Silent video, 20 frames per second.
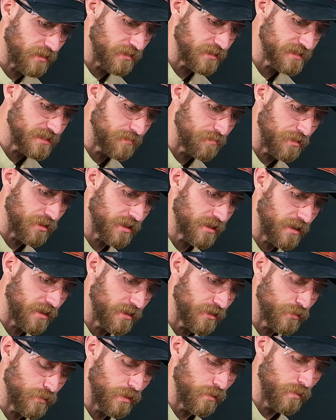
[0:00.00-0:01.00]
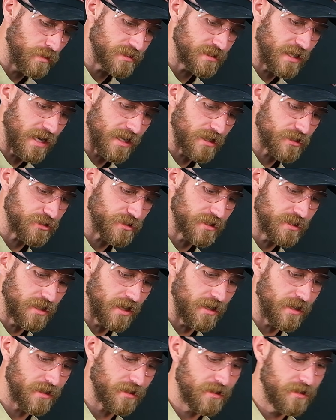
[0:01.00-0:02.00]
on the tip of the cutter where it wasn't actually
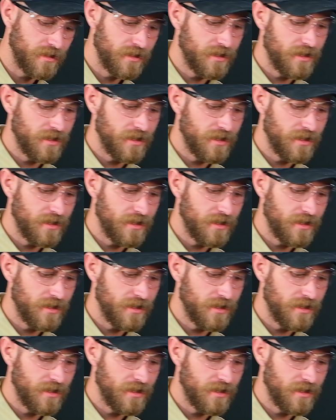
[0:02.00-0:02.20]
cutting,